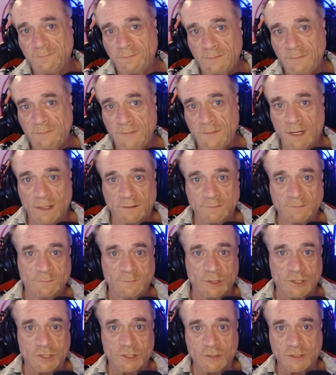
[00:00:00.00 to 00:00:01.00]
you know,
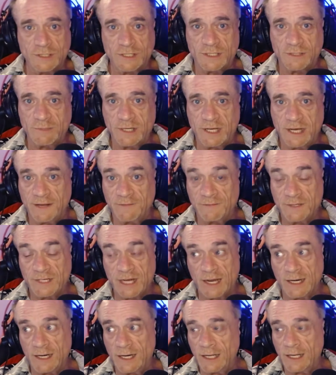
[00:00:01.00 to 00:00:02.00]
what choice do we have,
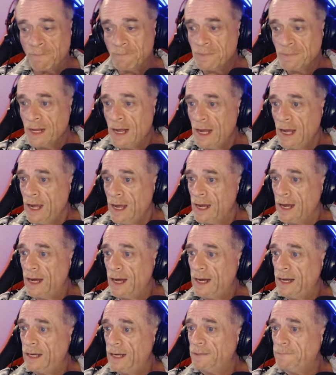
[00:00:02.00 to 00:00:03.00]
sadly?
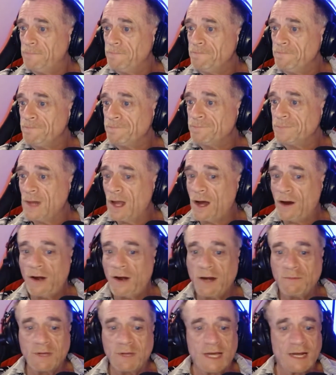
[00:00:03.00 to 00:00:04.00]
All
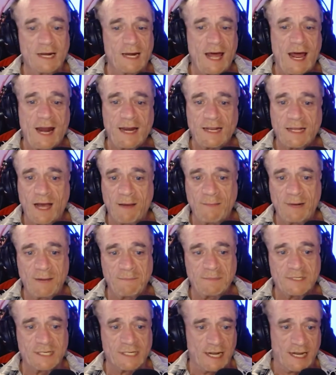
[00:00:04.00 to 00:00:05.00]
right, we got a lot coming up
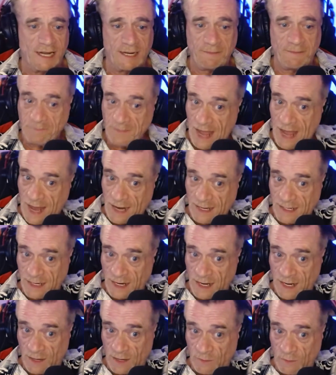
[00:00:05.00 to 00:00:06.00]
tonight, and
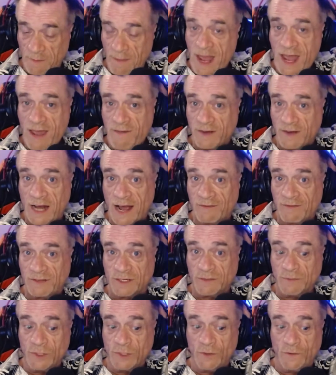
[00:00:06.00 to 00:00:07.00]
we may even have
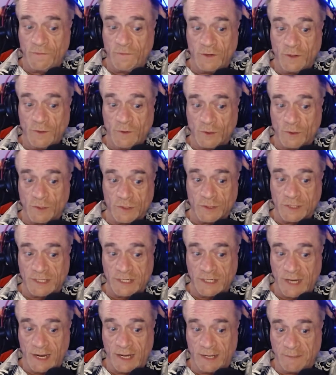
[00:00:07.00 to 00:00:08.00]
some new viewers.
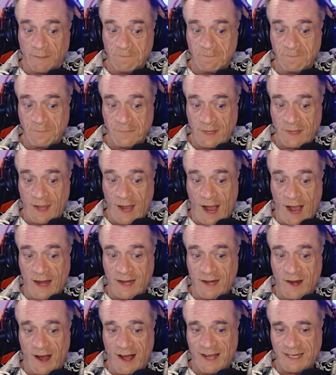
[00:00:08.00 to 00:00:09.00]

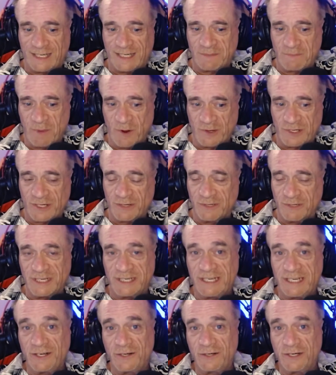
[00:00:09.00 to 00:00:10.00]
I spoke to a
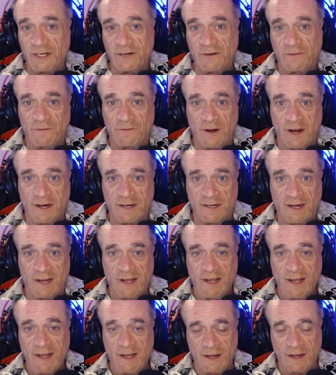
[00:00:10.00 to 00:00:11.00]
dear friend
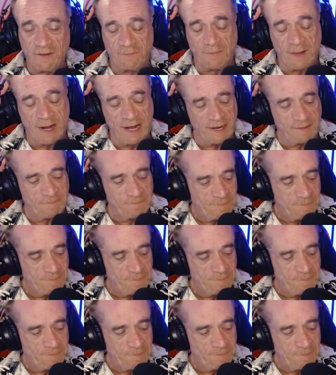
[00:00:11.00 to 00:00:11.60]
of mine